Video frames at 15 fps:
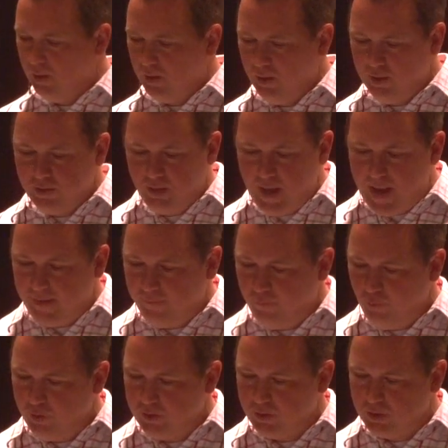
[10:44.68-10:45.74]
His life
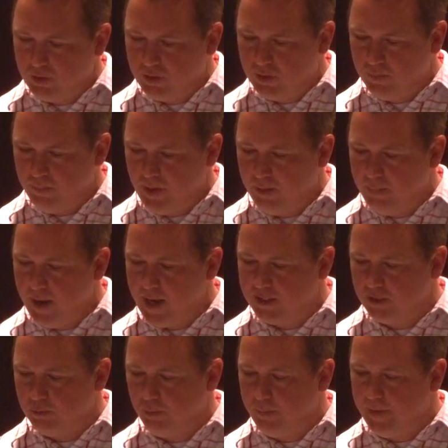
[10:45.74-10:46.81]
was made
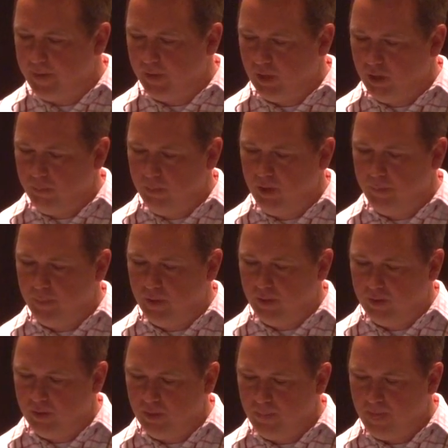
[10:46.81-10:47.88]
possible by the
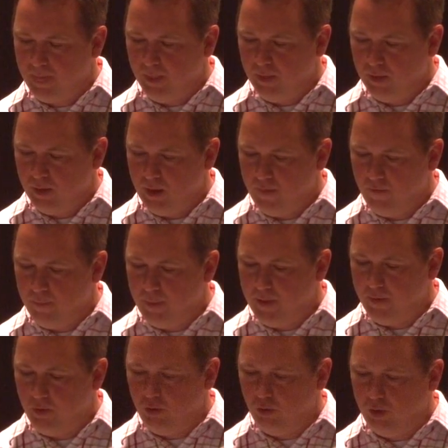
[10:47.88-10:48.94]
commitment of a
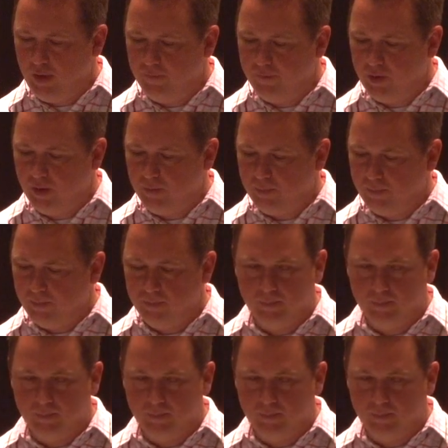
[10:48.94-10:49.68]
mother who loved him.